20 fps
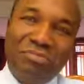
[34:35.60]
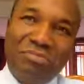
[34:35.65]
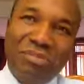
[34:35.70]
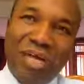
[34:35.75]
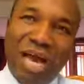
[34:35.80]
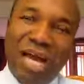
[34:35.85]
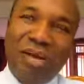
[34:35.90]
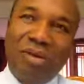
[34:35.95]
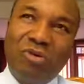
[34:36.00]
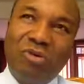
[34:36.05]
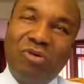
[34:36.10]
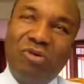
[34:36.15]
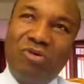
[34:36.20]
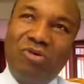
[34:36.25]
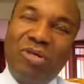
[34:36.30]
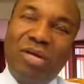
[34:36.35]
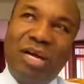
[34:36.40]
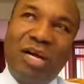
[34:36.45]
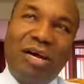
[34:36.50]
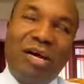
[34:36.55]
I
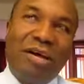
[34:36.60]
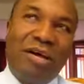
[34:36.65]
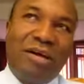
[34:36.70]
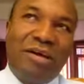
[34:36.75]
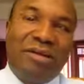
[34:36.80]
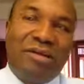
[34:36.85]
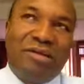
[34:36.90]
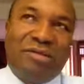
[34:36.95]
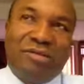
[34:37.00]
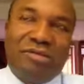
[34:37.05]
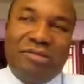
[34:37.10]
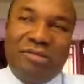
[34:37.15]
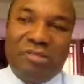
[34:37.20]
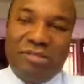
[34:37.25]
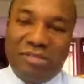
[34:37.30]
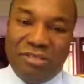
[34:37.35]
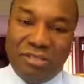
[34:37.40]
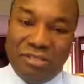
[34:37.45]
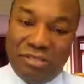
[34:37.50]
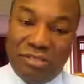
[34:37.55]
could uh,
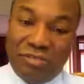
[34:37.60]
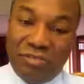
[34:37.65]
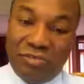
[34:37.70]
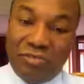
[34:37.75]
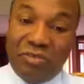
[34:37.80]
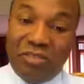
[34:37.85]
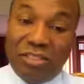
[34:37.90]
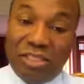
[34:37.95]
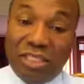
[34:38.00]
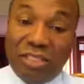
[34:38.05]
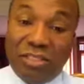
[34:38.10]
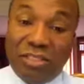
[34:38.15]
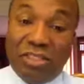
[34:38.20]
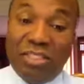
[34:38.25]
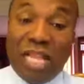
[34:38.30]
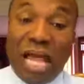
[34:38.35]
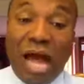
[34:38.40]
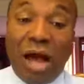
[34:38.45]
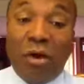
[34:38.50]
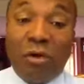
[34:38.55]
st
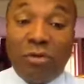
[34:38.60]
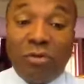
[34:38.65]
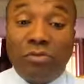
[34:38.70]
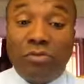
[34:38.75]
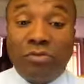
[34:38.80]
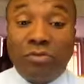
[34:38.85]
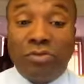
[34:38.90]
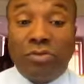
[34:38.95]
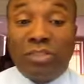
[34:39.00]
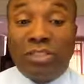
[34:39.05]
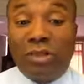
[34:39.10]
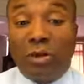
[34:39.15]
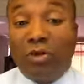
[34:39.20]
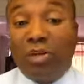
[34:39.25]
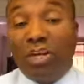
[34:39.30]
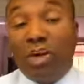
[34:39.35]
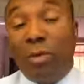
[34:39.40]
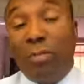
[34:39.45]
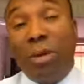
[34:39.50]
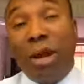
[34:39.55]
now
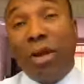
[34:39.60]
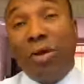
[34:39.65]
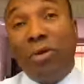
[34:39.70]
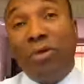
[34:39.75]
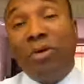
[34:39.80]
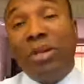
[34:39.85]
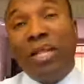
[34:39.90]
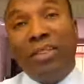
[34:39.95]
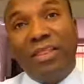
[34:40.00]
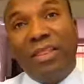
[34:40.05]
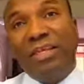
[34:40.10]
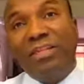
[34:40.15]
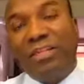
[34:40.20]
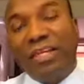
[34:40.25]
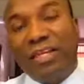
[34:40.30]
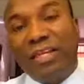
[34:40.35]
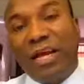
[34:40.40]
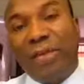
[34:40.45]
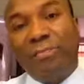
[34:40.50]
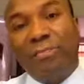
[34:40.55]
study on my own and things
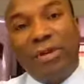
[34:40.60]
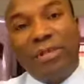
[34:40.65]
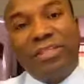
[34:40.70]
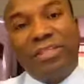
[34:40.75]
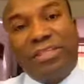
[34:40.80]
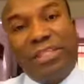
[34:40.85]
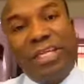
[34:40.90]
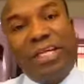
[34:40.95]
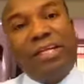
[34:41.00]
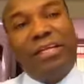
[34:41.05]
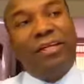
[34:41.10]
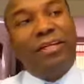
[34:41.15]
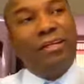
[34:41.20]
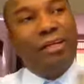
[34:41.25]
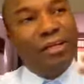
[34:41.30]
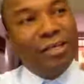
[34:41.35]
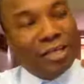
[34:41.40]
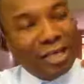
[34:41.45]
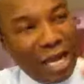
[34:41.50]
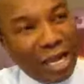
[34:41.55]
like that. But still,
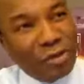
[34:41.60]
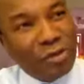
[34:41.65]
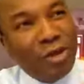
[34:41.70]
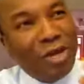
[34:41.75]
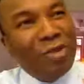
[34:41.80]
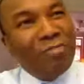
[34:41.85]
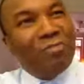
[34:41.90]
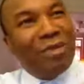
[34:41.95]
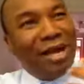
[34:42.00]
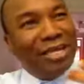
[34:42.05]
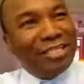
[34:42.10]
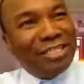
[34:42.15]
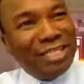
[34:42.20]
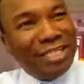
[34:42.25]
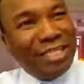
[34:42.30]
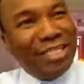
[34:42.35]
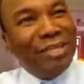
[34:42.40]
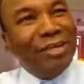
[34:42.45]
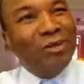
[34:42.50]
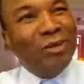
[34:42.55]
can you
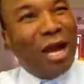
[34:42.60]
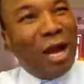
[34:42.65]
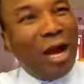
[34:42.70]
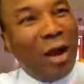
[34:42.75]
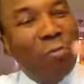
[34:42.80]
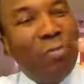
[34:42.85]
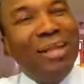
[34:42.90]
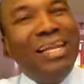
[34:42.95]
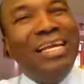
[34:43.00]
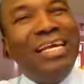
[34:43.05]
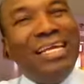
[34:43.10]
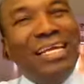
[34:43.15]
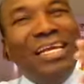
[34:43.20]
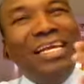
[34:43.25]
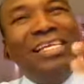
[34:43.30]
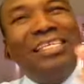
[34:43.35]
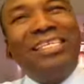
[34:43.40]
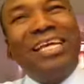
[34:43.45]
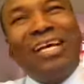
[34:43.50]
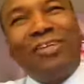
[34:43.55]
imagine how many
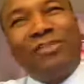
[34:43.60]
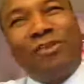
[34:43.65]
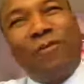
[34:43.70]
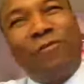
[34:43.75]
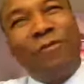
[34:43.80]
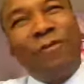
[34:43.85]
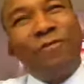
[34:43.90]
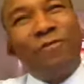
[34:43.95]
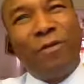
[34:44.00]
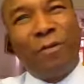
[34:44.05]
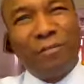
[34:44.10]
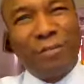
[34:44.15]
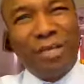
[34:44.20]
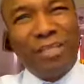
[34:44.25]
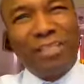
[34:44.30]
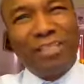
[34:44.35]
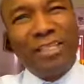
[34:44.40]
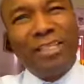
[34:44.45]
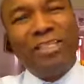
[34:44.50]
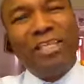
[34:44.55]
kids are suffering from
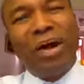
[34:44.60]
this thing?